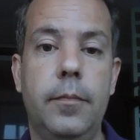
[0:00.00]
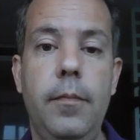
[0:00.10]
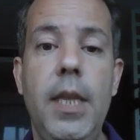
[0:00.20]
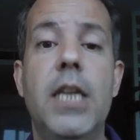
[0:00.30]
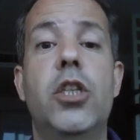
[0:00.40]

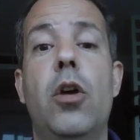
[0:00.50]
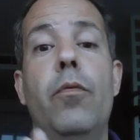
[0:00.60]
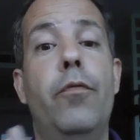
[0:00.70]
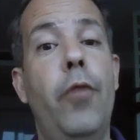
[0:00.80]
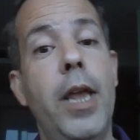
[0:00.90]
So
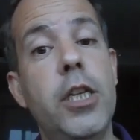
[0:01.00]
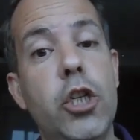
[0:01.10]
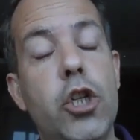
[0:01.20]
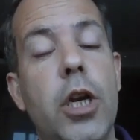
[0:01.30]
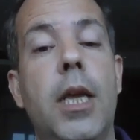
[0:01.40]
French
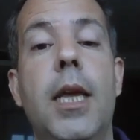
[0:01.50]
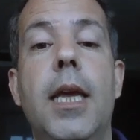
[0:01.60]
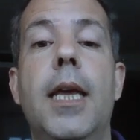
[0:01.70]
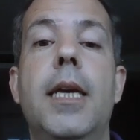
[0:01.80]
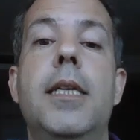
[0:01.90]

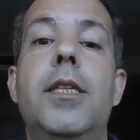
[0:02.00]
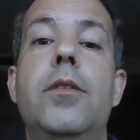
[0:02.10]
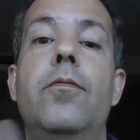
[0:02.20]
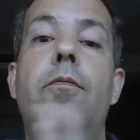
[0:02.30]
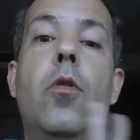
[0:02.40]
is
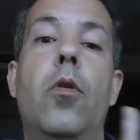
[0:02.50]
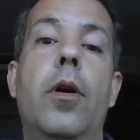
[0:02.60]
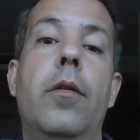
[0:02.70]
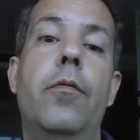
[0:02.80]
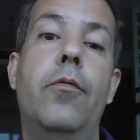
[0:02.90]
for
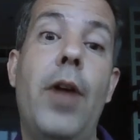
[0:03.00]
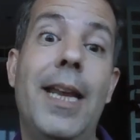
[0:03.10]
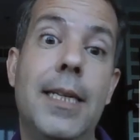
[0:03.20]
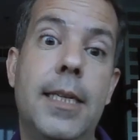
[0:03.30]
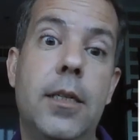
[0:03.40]

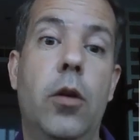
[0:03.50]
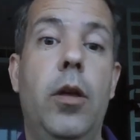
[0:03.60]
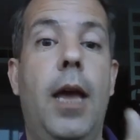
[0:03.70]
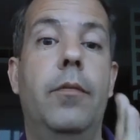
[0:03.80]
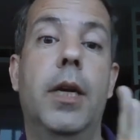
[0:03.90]
France. So you have
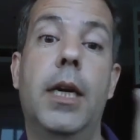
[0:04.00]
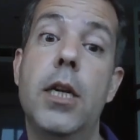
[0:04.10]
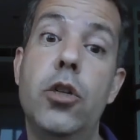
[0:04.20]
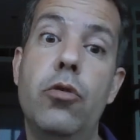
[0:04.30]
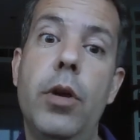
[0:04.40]
the
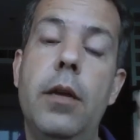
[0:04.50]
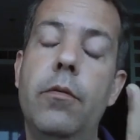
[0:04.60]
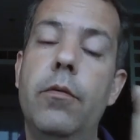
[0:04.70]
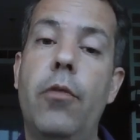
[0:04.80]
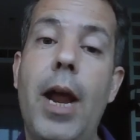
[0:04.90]
country,
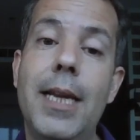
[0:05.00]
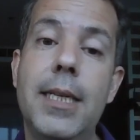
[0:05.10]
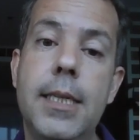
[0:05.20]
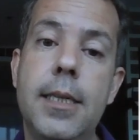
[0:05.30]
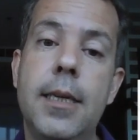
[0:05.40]

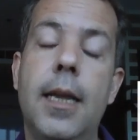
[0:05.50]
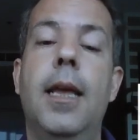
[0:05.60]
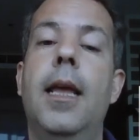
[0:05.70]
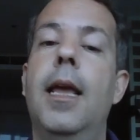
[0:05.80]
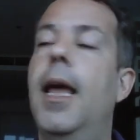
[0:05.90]
France,
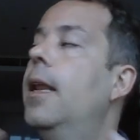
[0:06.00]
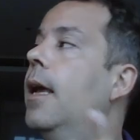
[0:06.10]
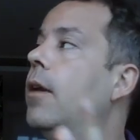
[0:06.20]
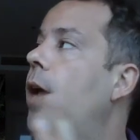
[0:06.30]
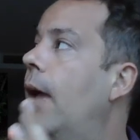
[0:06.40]
and then you
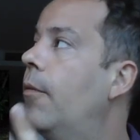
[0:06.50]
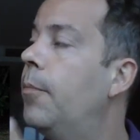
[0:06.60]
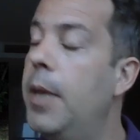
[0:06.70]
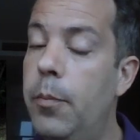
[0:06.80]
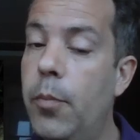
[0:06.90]
have
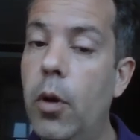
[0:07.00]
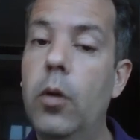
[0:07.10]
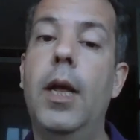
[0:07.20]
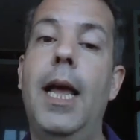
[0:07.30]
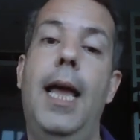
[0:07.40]
people
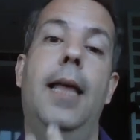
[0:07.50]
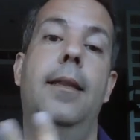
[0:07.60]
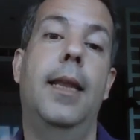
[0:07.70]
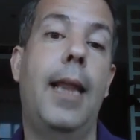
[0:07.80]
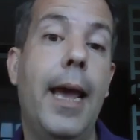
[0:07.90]
and the
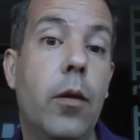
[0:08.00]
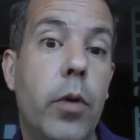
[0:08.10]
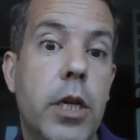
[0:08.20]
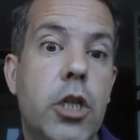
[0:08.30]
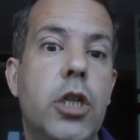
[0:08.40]

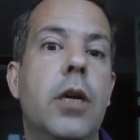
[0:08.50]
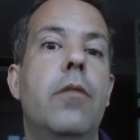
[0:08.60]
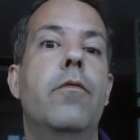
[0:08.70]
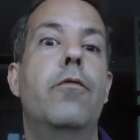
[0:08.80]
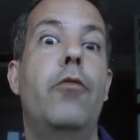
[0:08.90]
language,
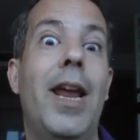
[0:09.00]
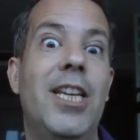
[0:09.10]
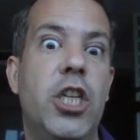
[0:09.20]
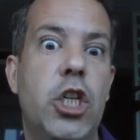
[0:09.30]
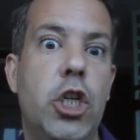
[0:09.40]
French.